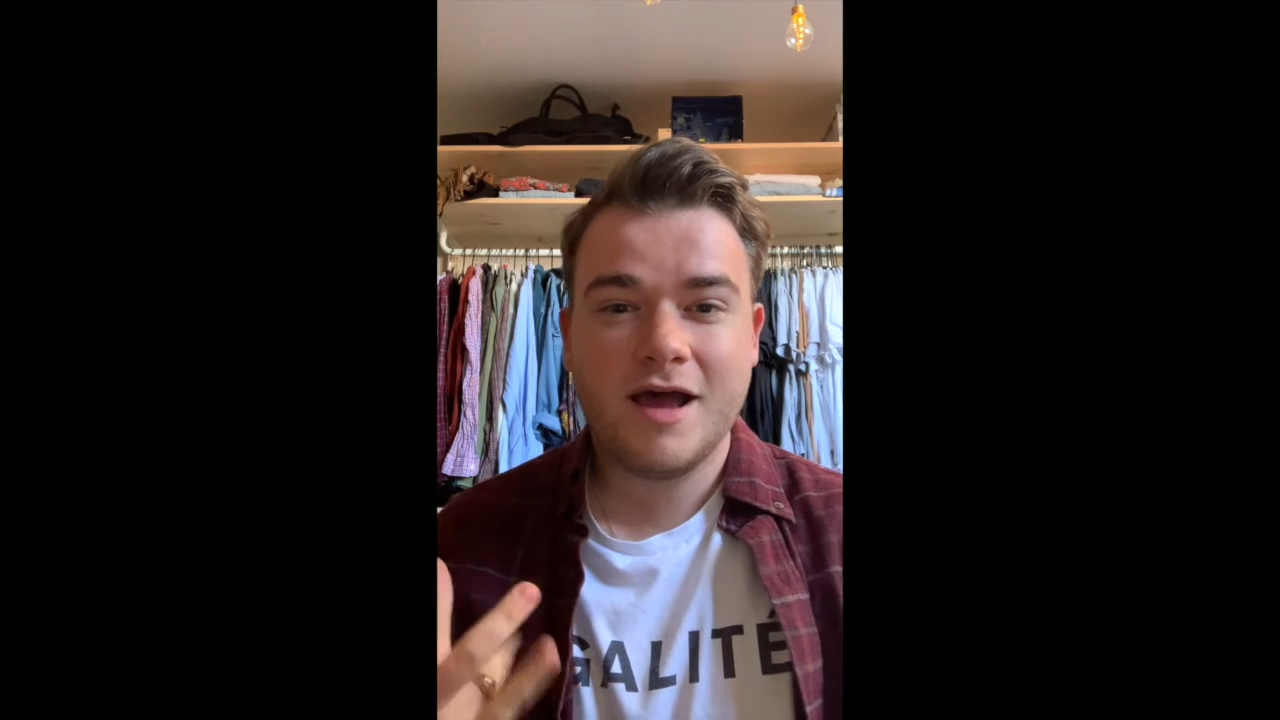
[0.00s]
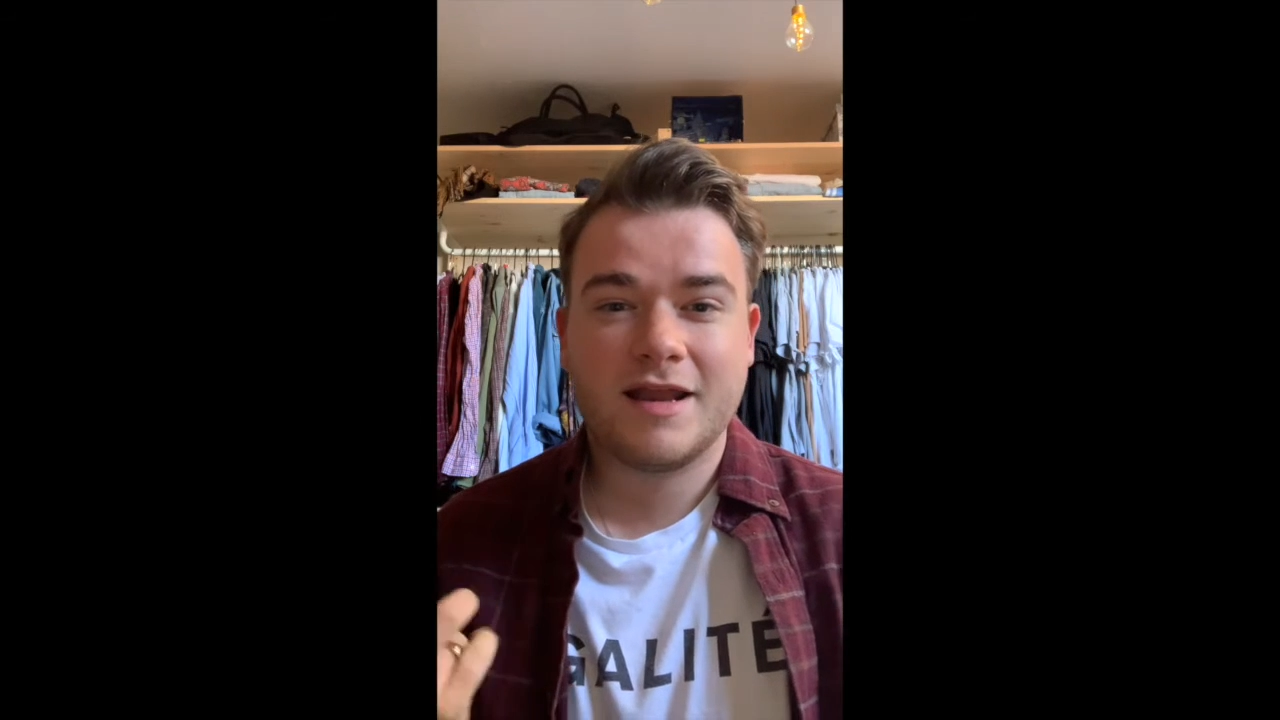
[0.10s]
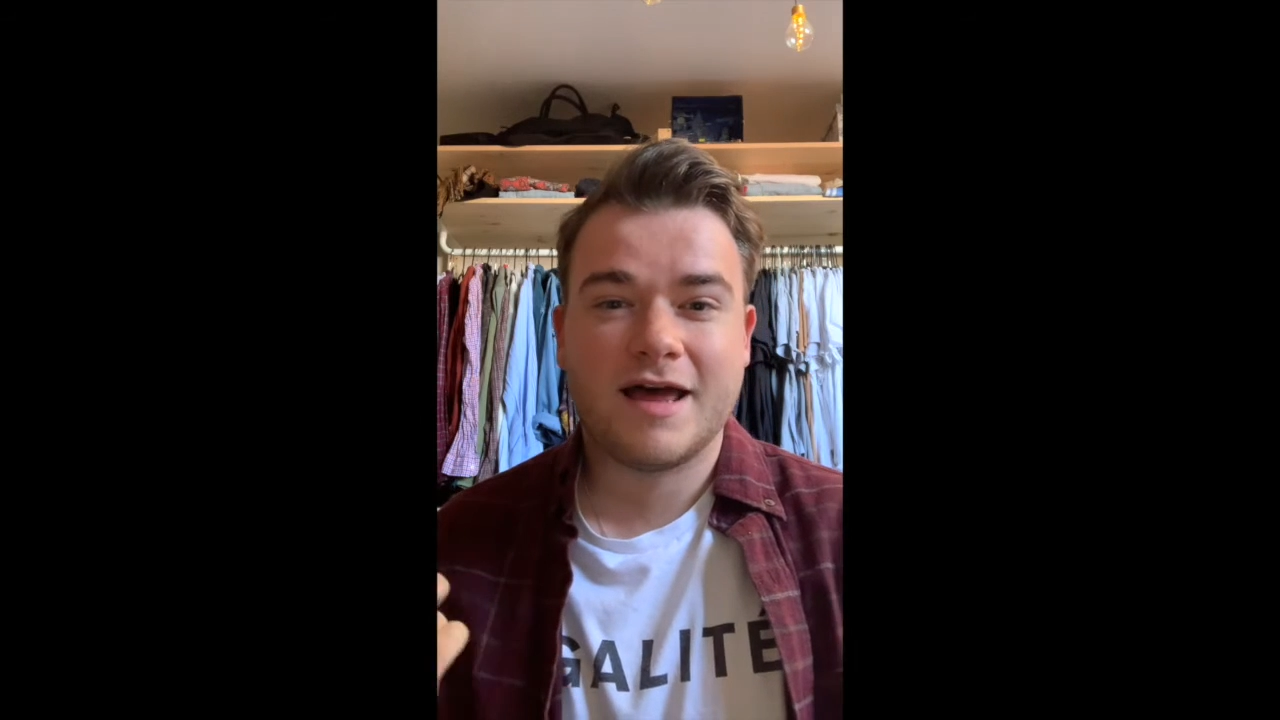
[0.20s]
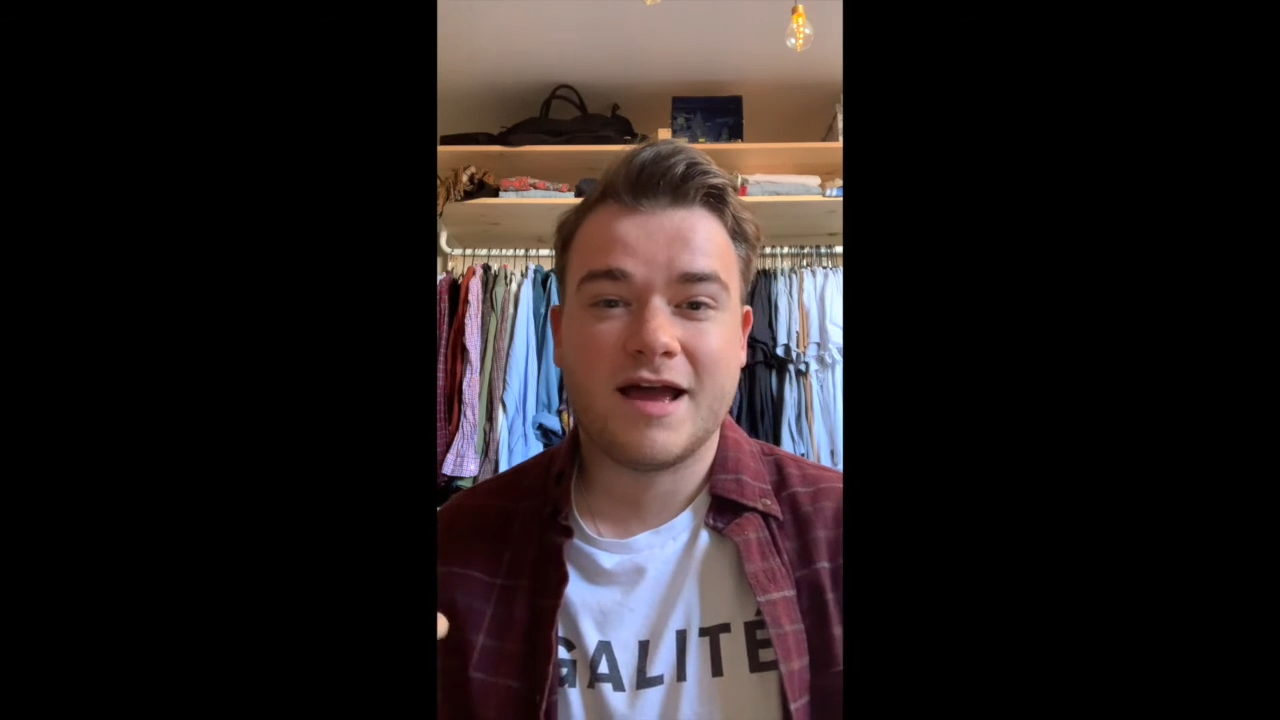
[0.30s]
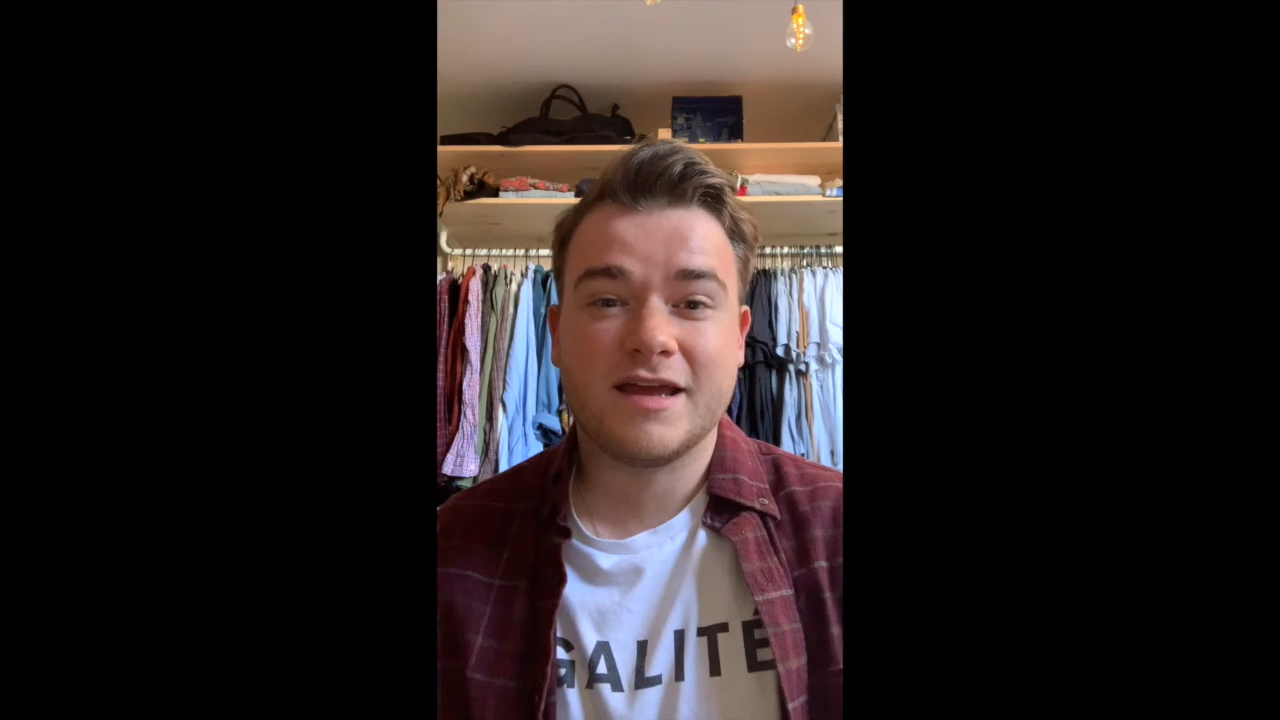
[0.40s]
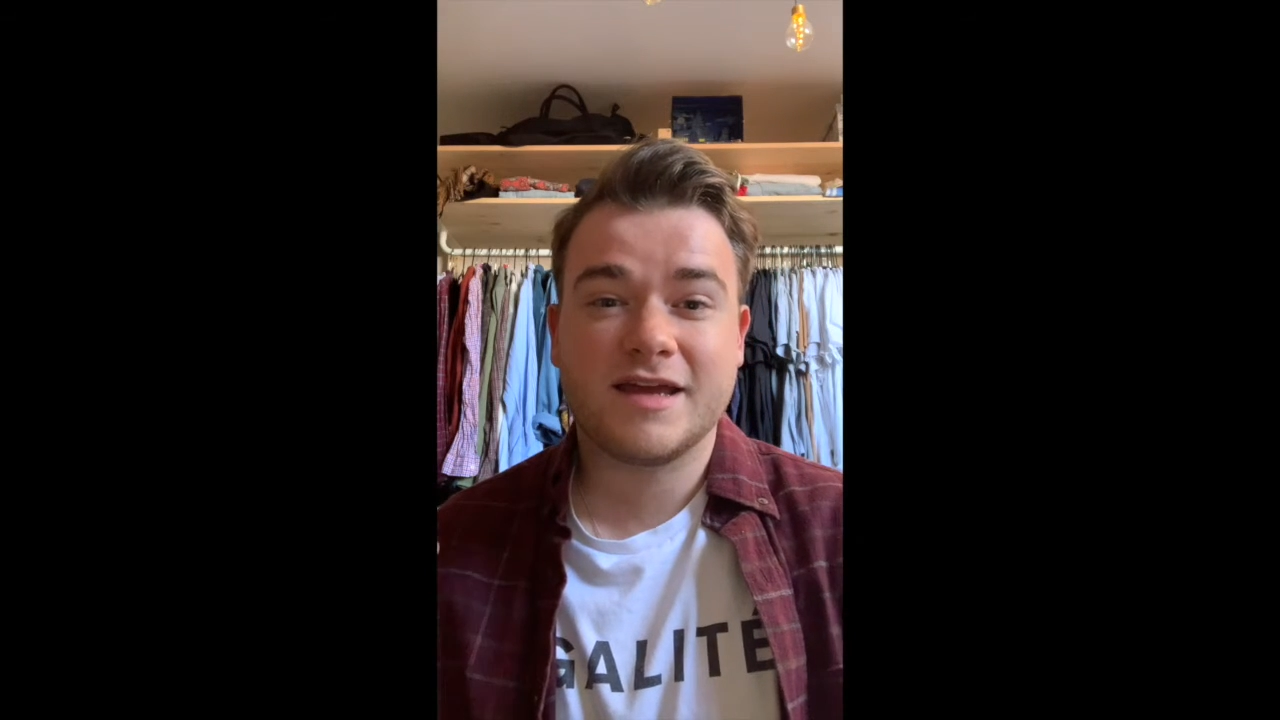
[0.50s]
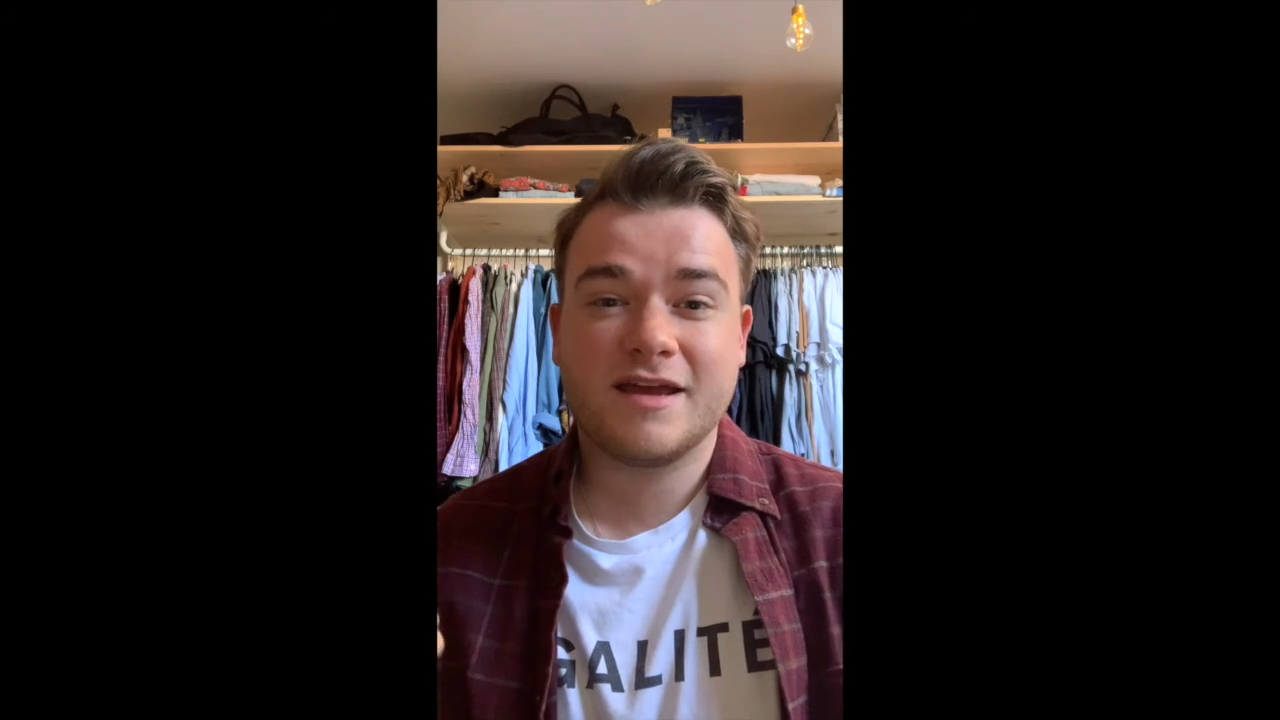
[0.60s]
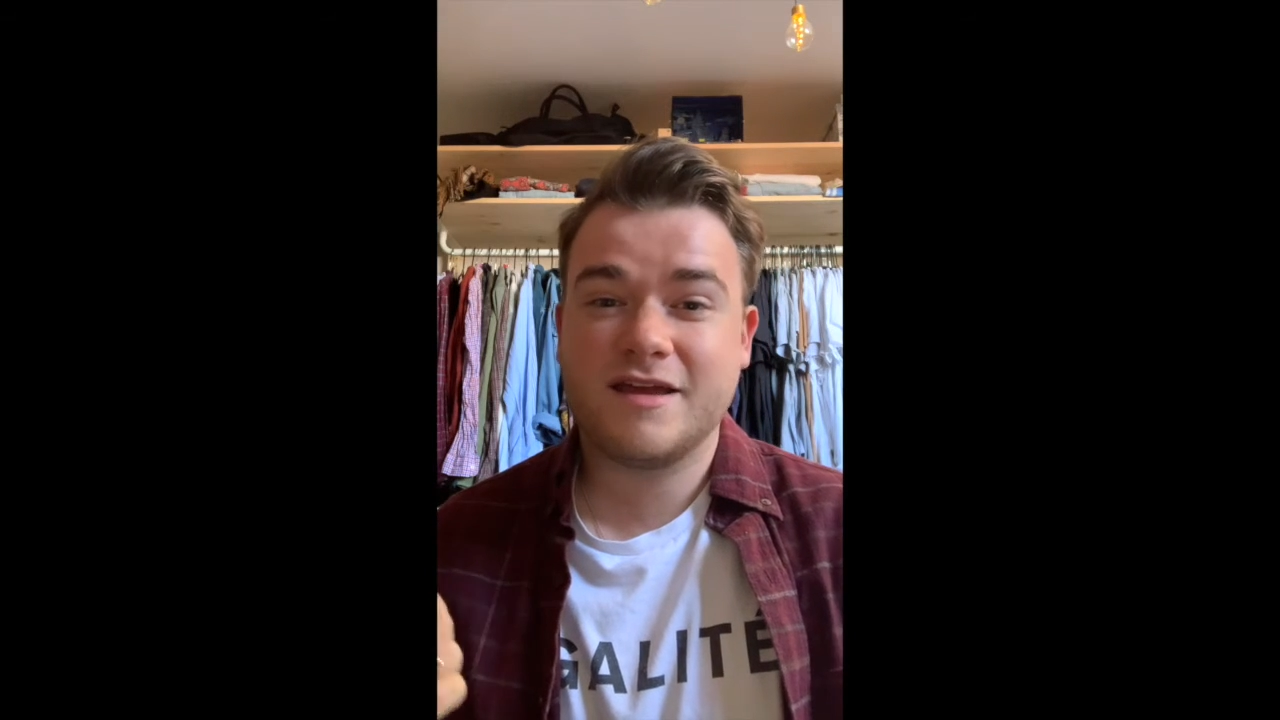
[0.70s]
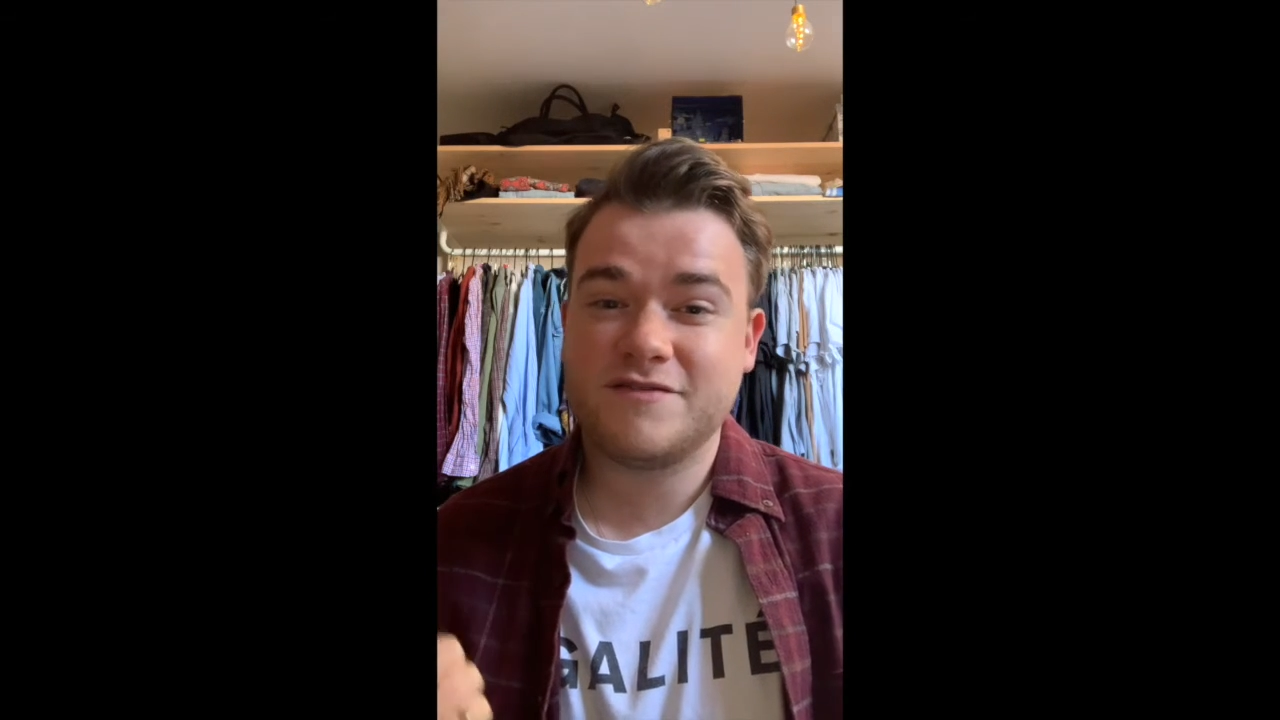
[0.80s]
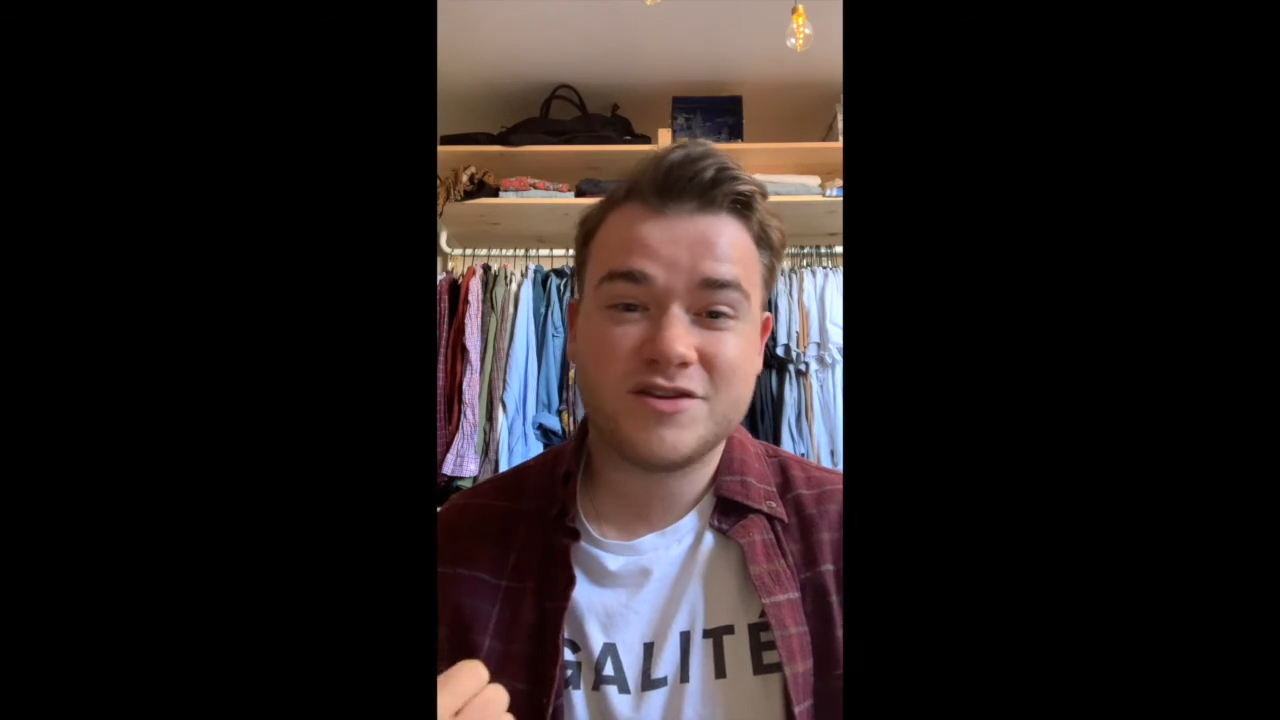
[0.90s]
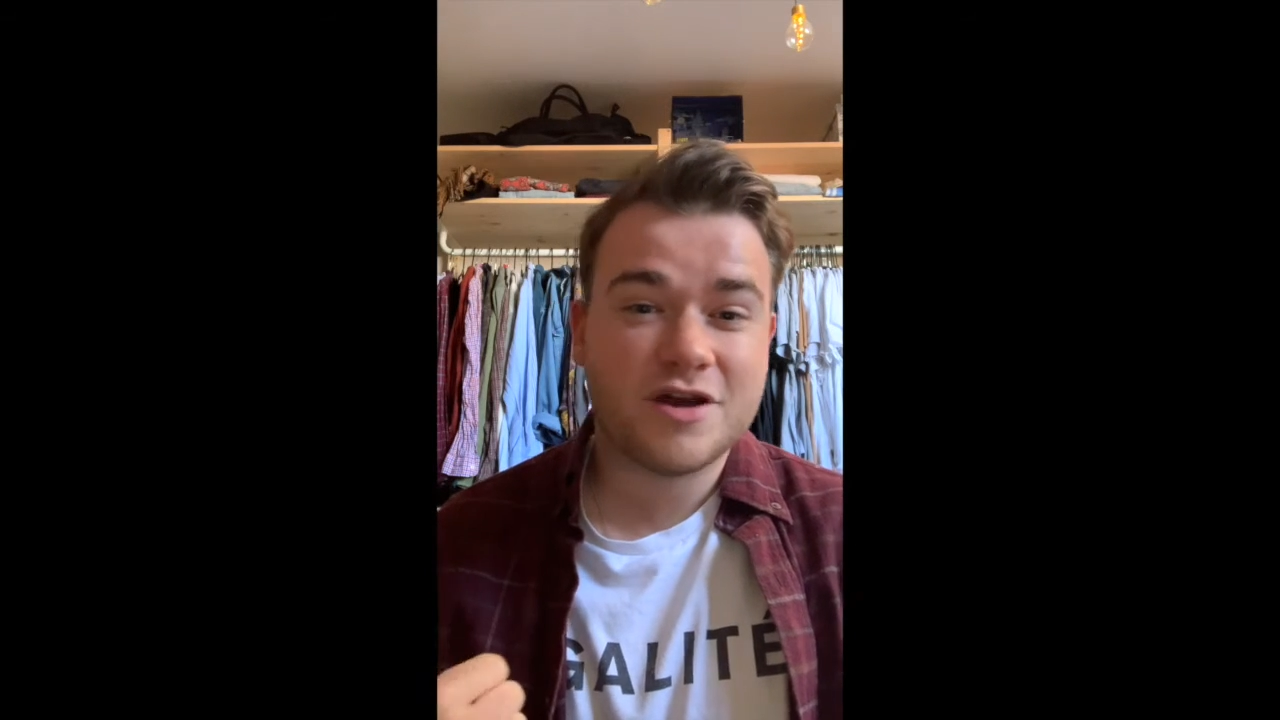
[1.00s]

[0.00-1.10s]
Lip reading: Like, if you